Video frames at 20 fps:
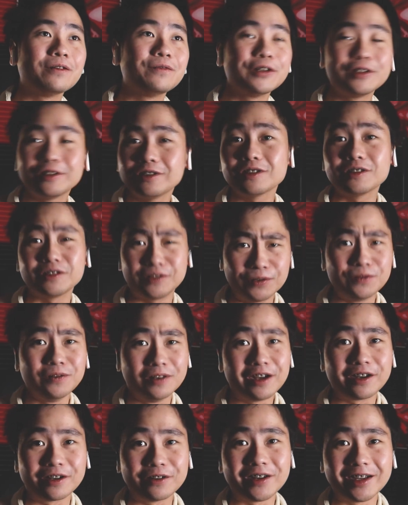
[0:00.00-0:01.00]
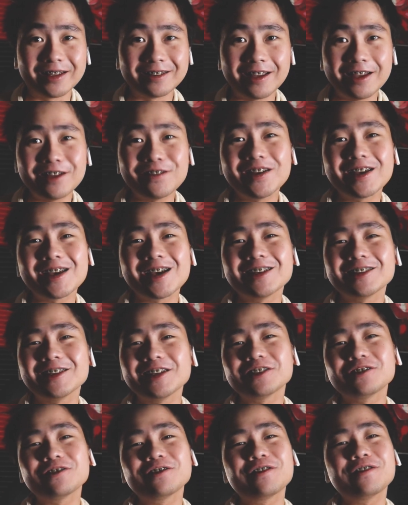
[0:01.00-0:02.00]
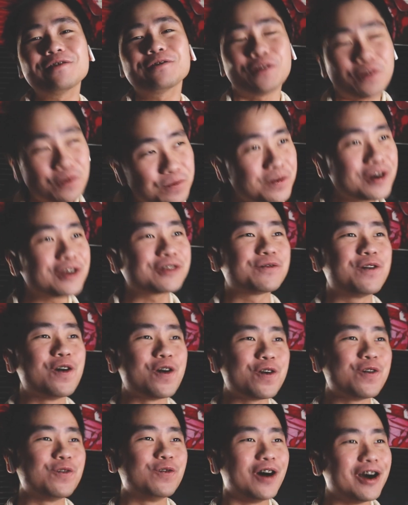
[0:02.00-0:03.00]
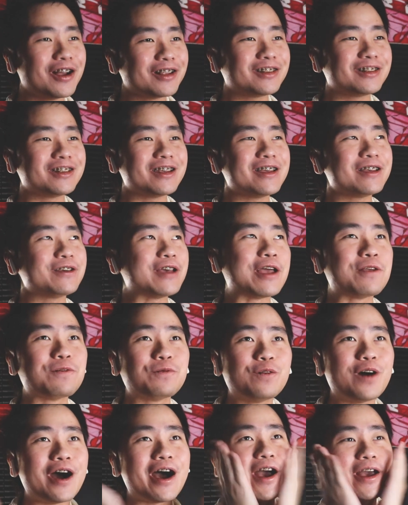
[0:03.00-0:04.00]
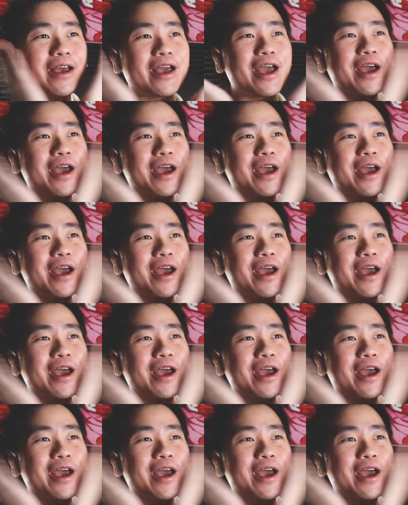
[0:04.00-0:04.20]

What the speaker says: We're just so lucky, right? Anyway, guys, thanks so much for watching, and why